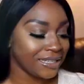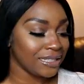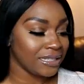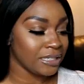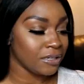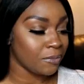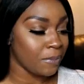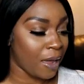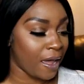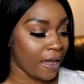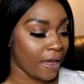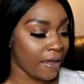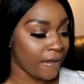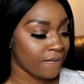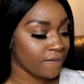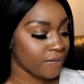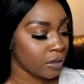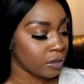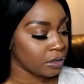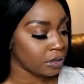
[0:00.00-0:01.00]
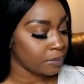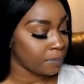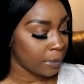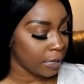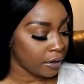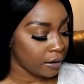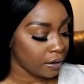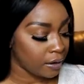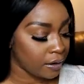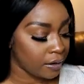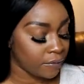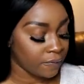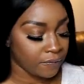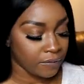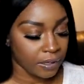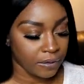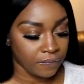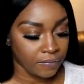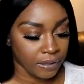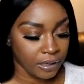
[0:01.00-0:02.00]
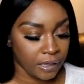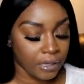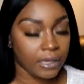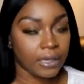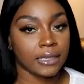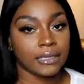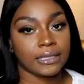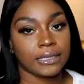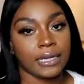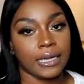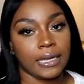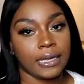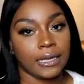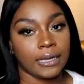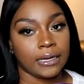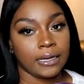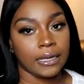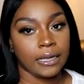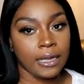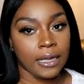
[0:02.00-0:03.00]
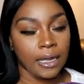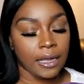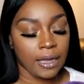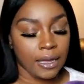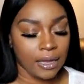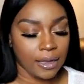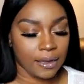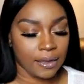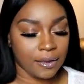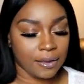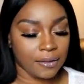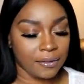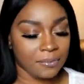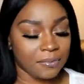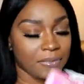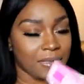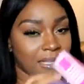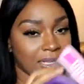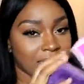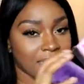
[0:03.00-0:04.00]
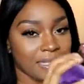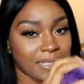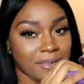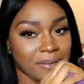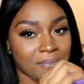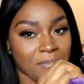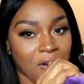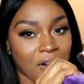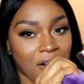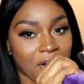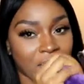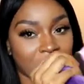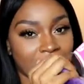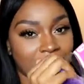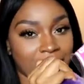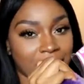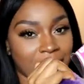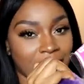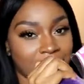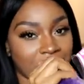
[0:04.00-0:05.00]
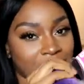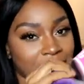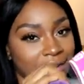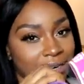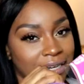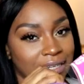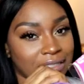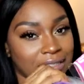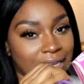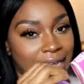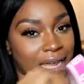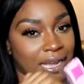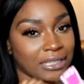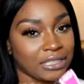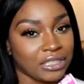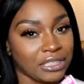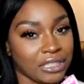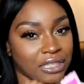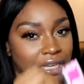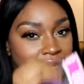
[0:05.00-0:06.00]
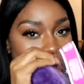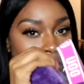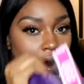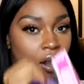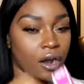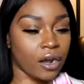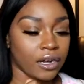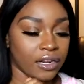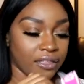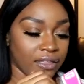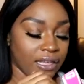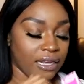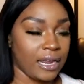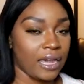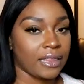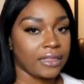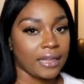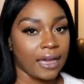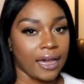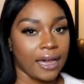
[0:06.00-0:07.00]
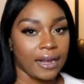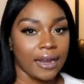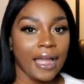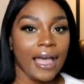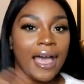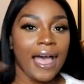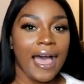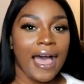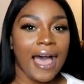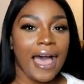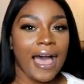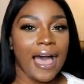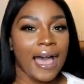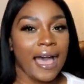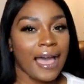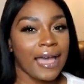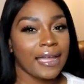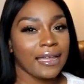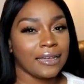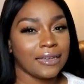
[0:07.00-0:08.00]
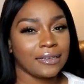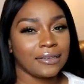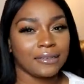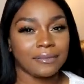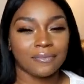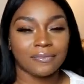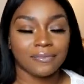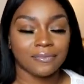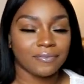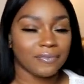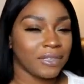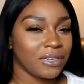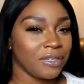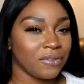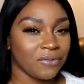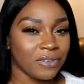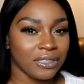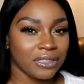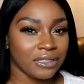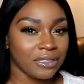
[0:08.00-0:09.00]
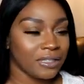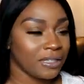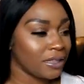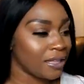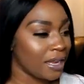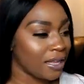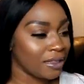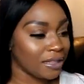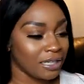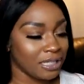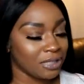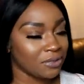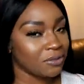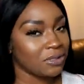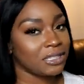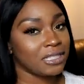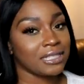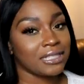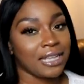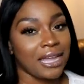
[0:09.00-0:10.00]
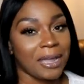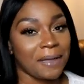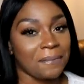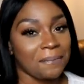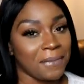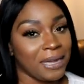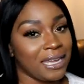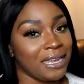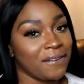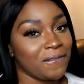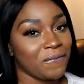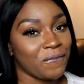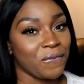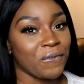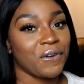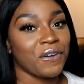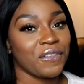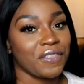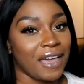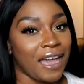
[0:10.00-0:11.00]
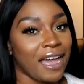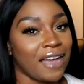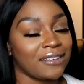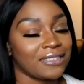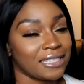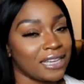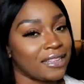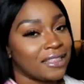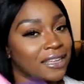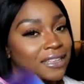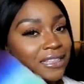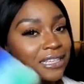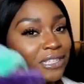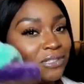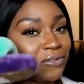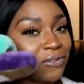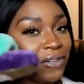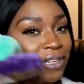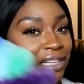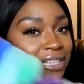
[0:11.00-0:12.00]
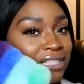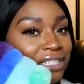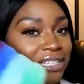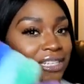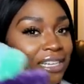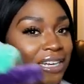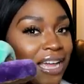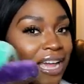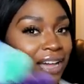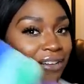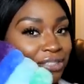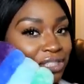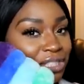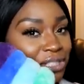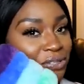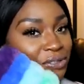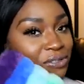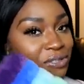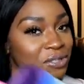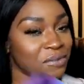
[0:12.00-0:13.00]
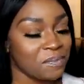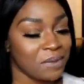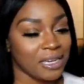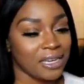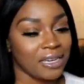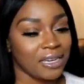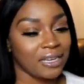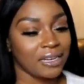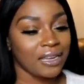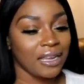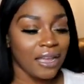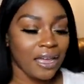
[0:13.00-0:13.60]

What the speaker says: these are my first pair of Fluff, and this part right here is actually harder than I thought. I originally thought these were just like meant for the house. I thought these were legit house shoes, but